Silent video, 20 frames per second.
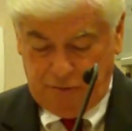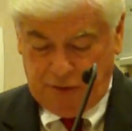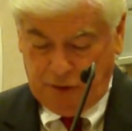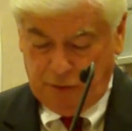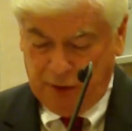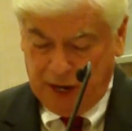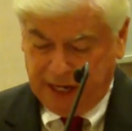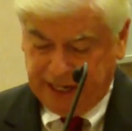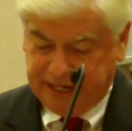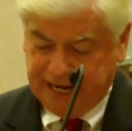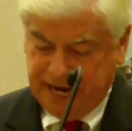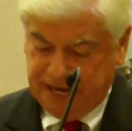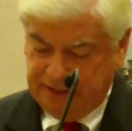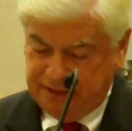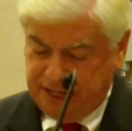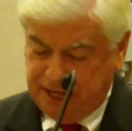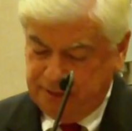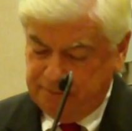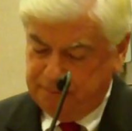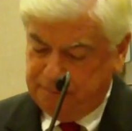We
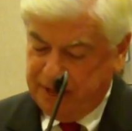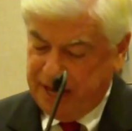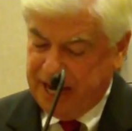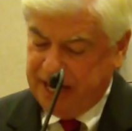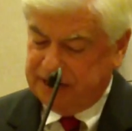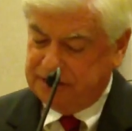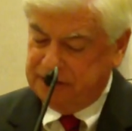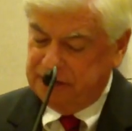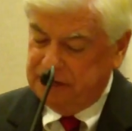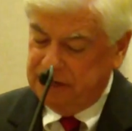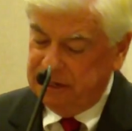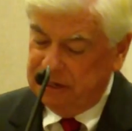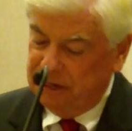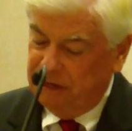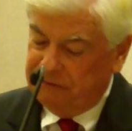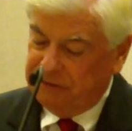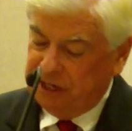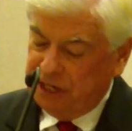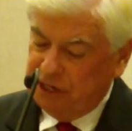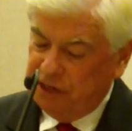relegate the impact
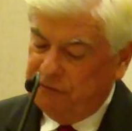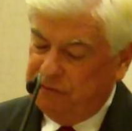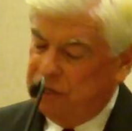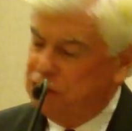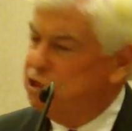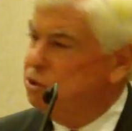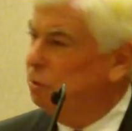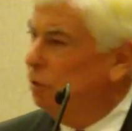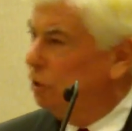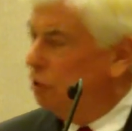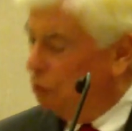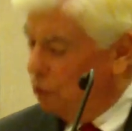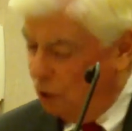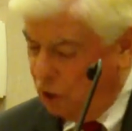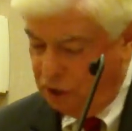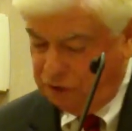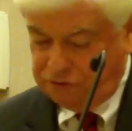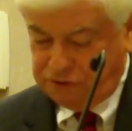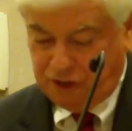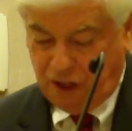of the individual
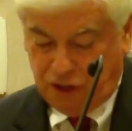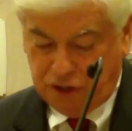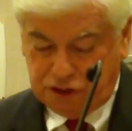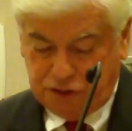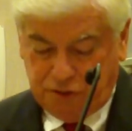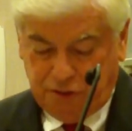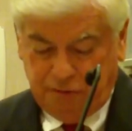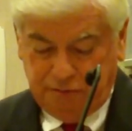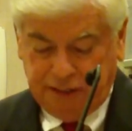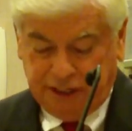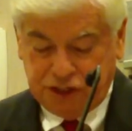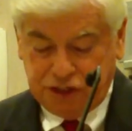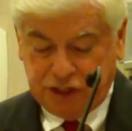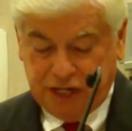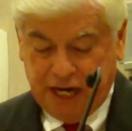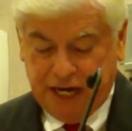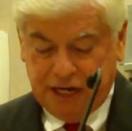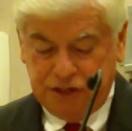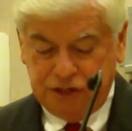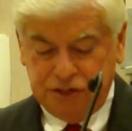cross-cultural
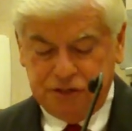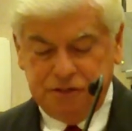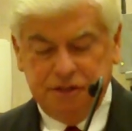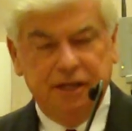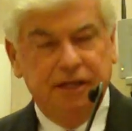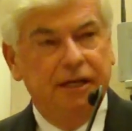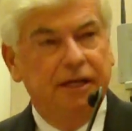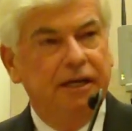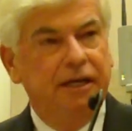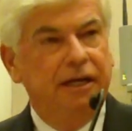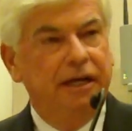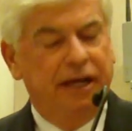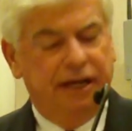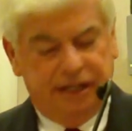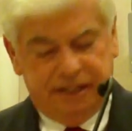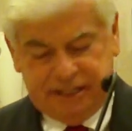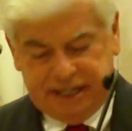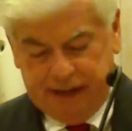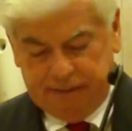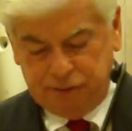exchanges
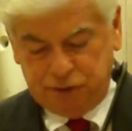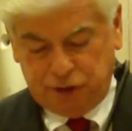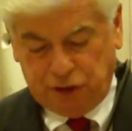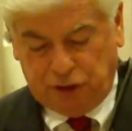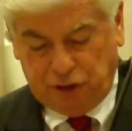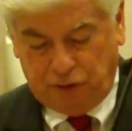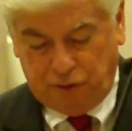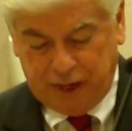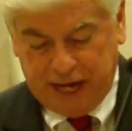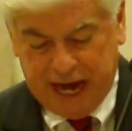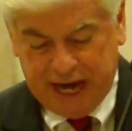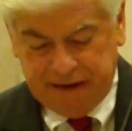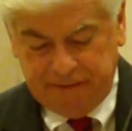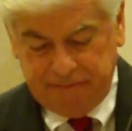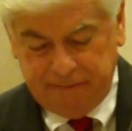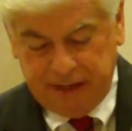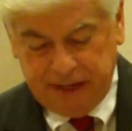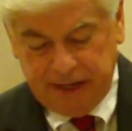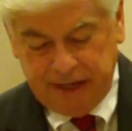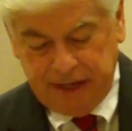and attempts to
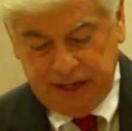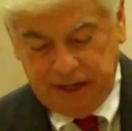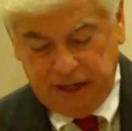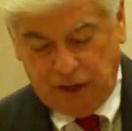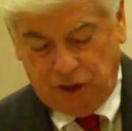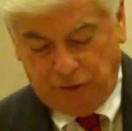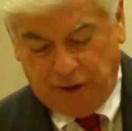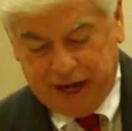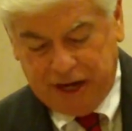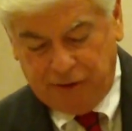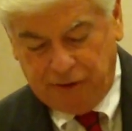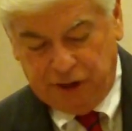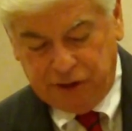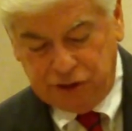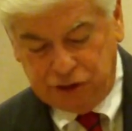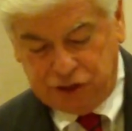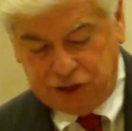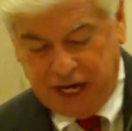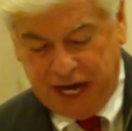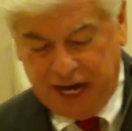create greater
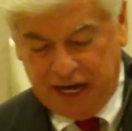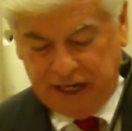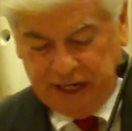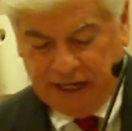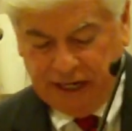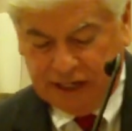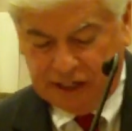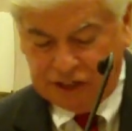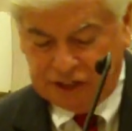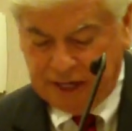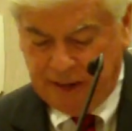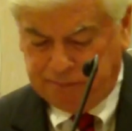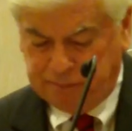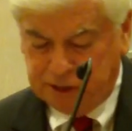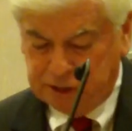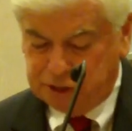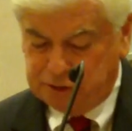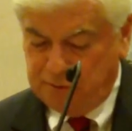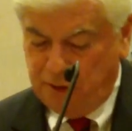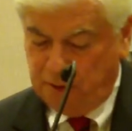understanding and
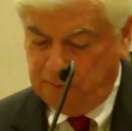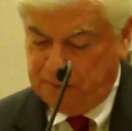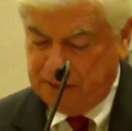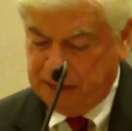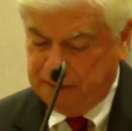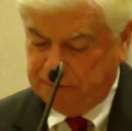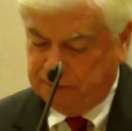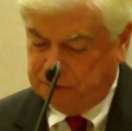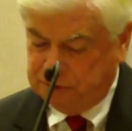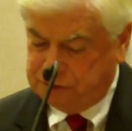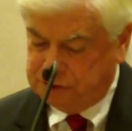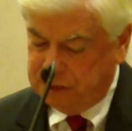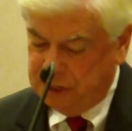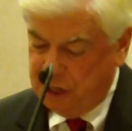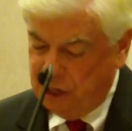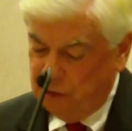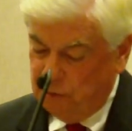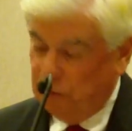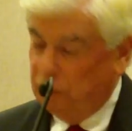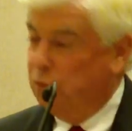acceptance among peoples
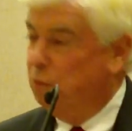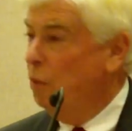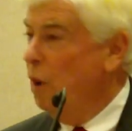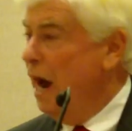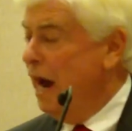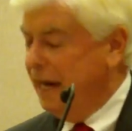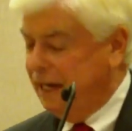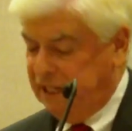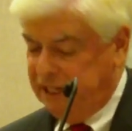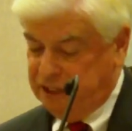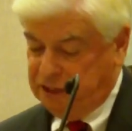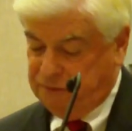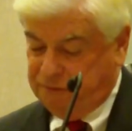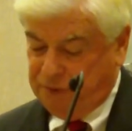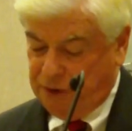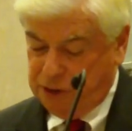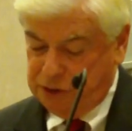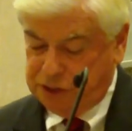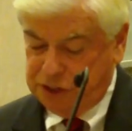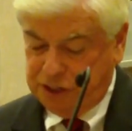with widely
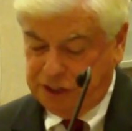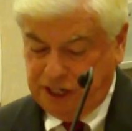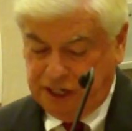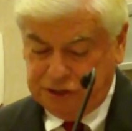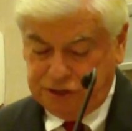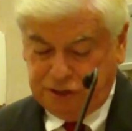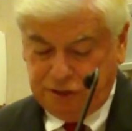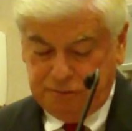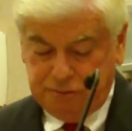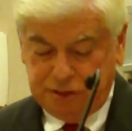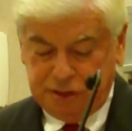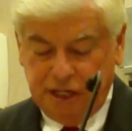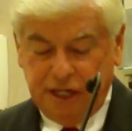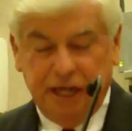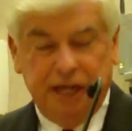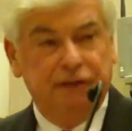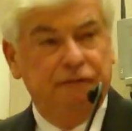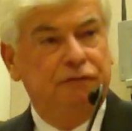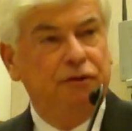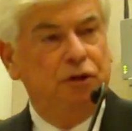divergent customs
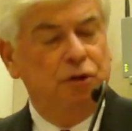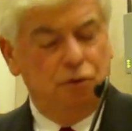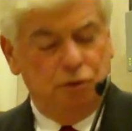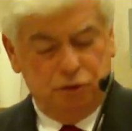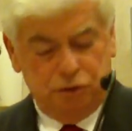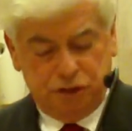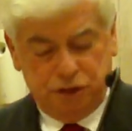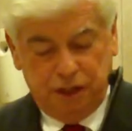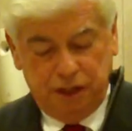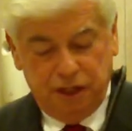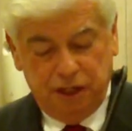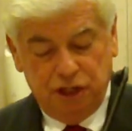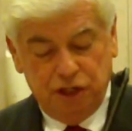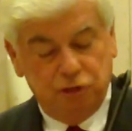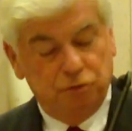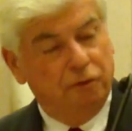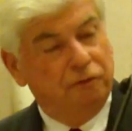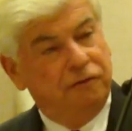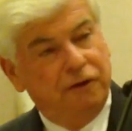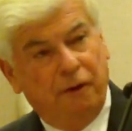and views
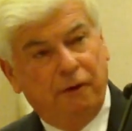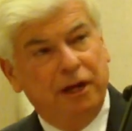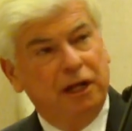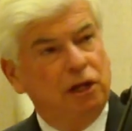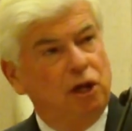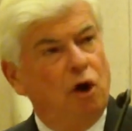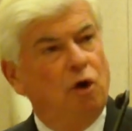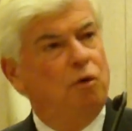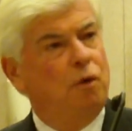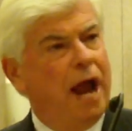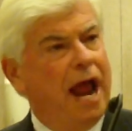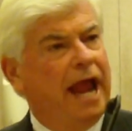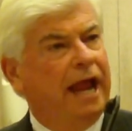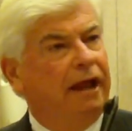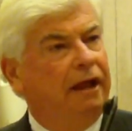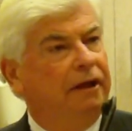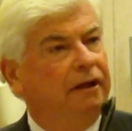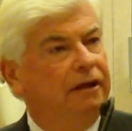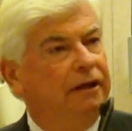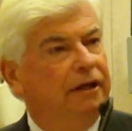to a very low
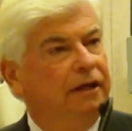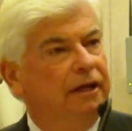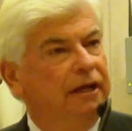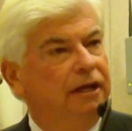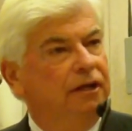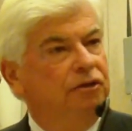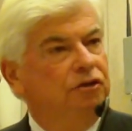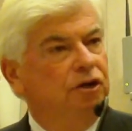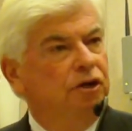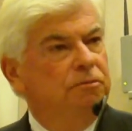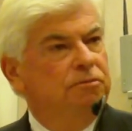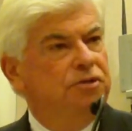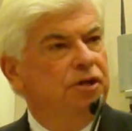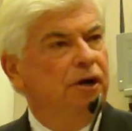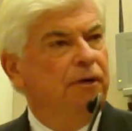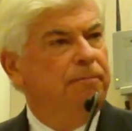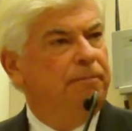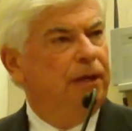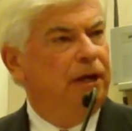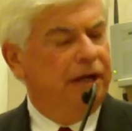rank in terms of
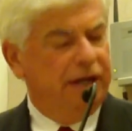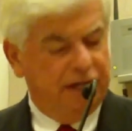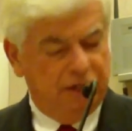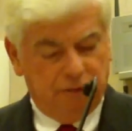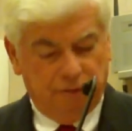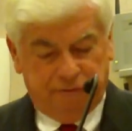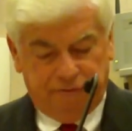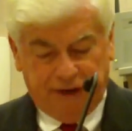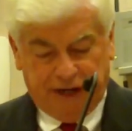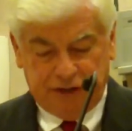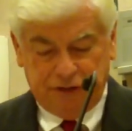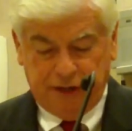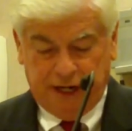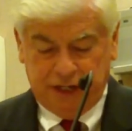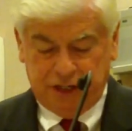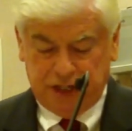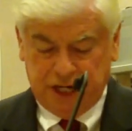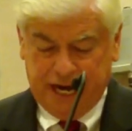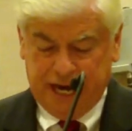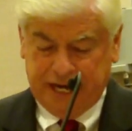their ability to
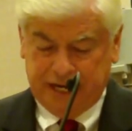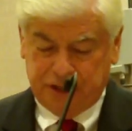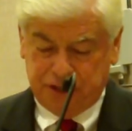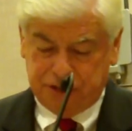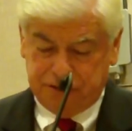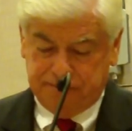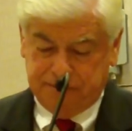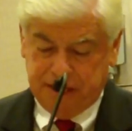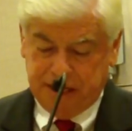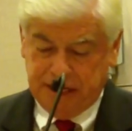effectuate change.